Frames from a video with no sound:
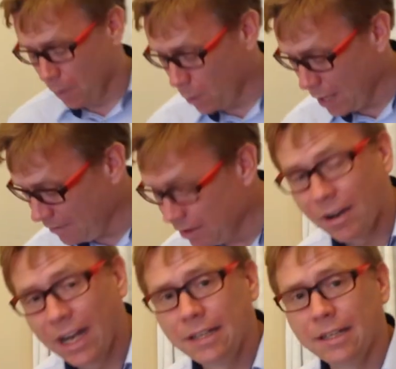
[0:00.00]
we have
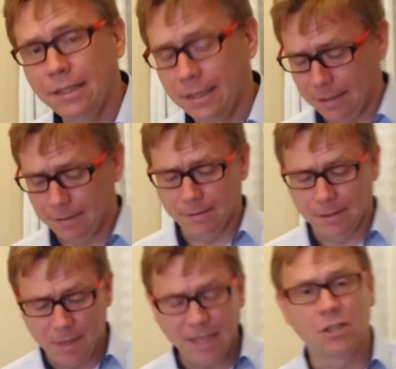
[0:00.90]
invited
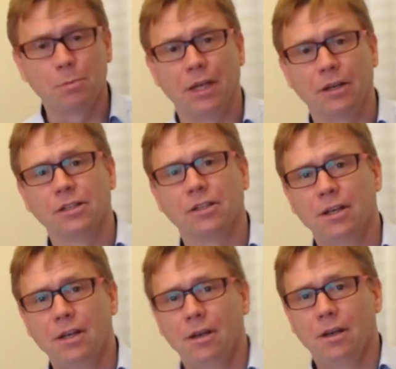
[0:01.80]
some guest speakers.
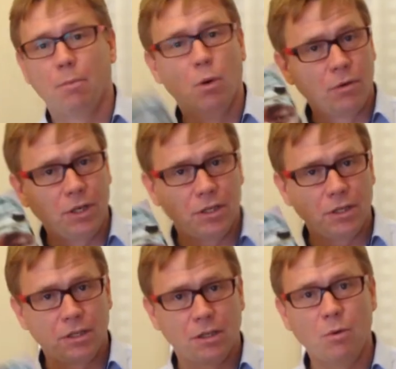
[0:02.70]
Paul
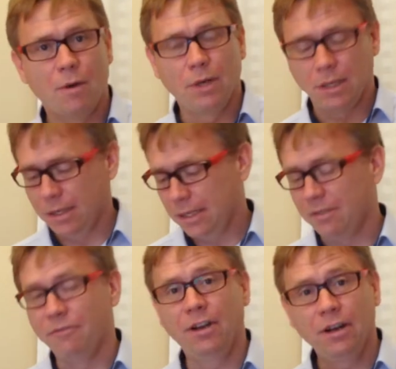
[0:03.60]
Richards, who have written this
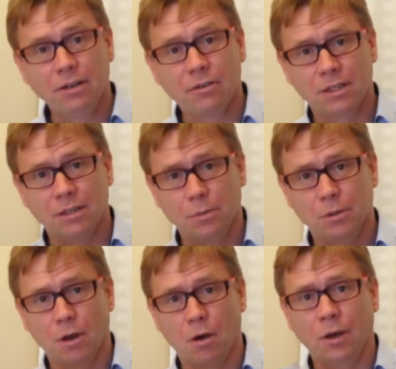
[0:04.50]
very interesting
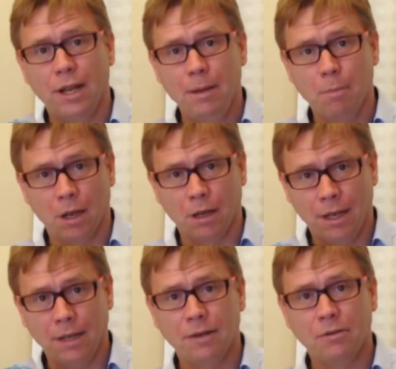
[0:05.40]
book on Ebola
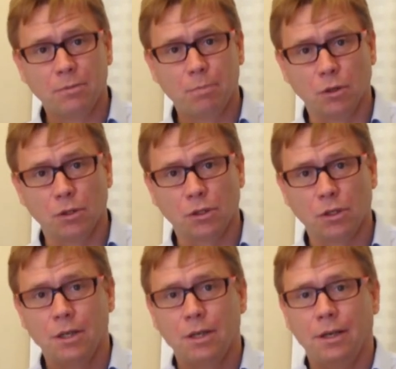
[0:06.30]
and the
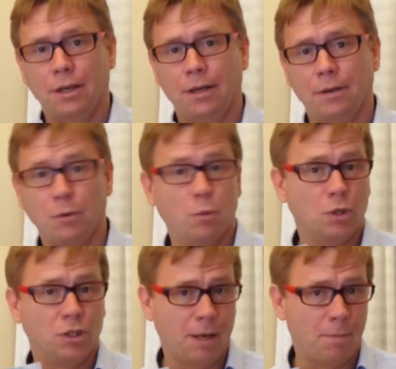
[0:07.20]
response
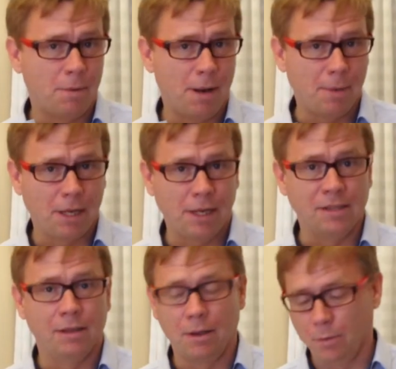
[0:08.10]
towards the epidemic
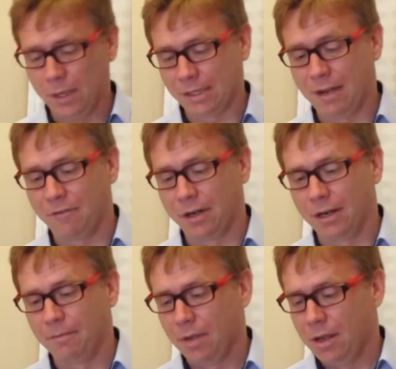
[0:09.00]
in West Africa.